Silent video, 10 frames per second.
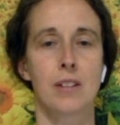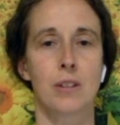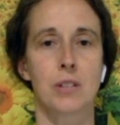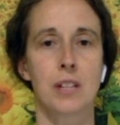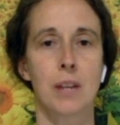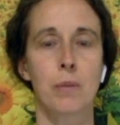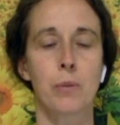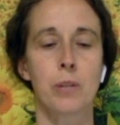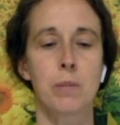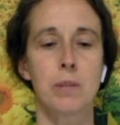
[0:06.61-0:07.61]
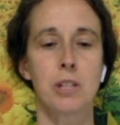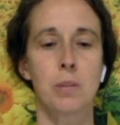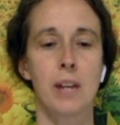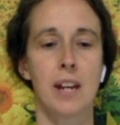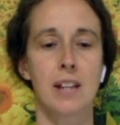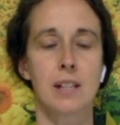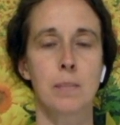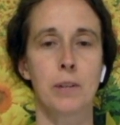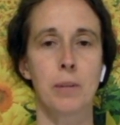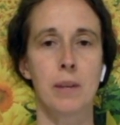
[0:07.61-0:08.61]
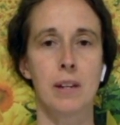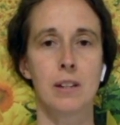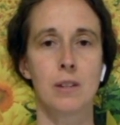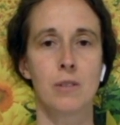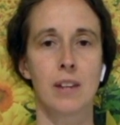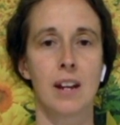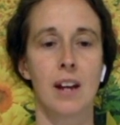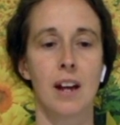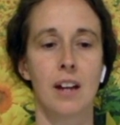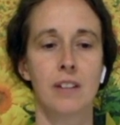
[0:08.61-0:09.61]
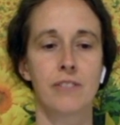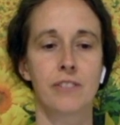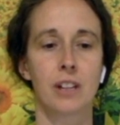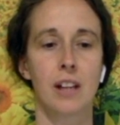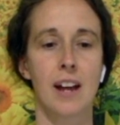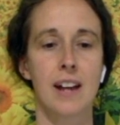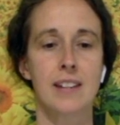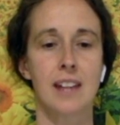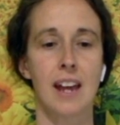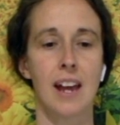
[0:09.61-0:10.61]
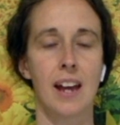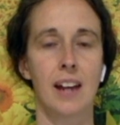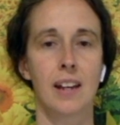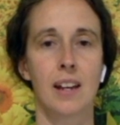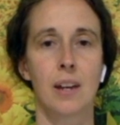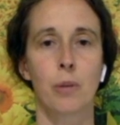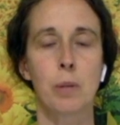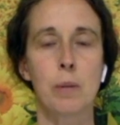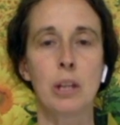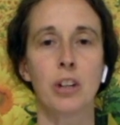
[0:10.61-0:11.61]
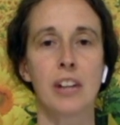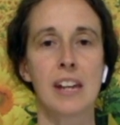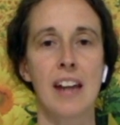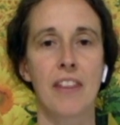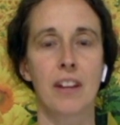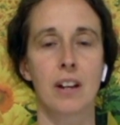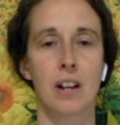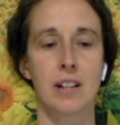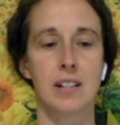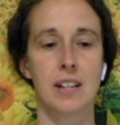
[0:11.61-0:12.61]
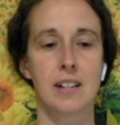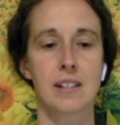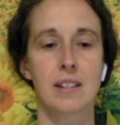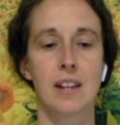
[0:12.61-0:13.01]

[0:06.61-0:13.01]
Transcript: So today we're going to be doing an experiment using an unfertilized egg. We're going to be looking at the contents.